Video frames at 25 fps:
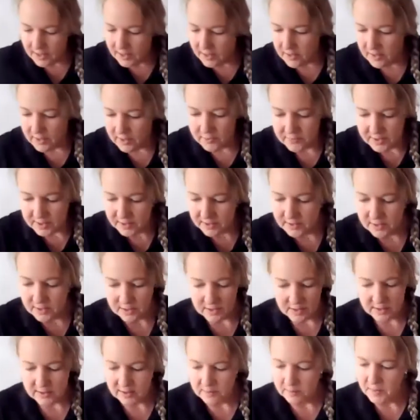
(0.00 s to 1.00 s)
and I'll have to
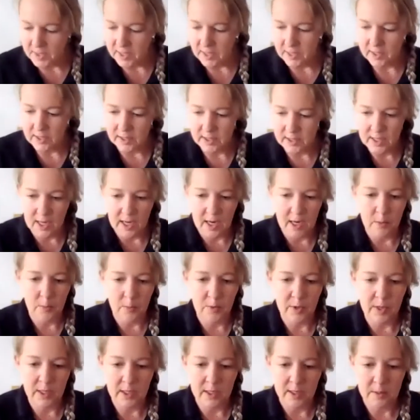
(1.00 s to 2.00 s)
adjust my
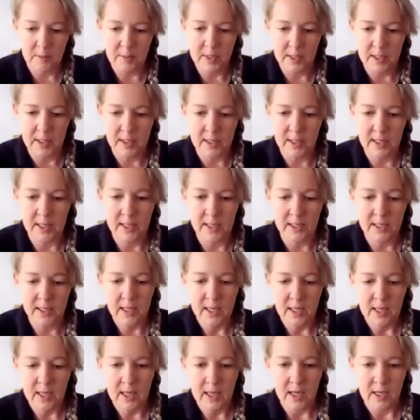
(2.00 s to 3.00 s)
camera in a minute, and
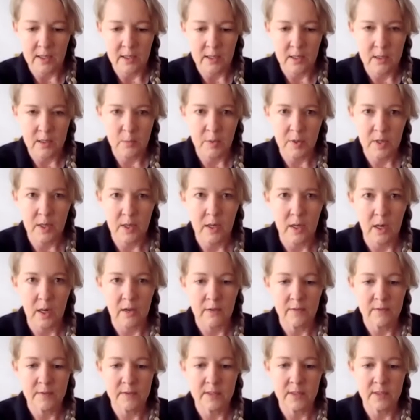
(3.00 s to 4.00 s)
I'm going to put
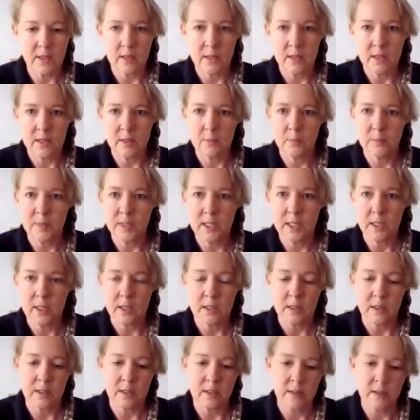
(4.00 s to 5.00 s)
gloves on
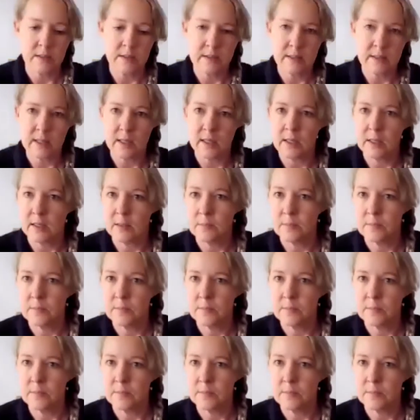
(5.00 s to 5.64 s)
because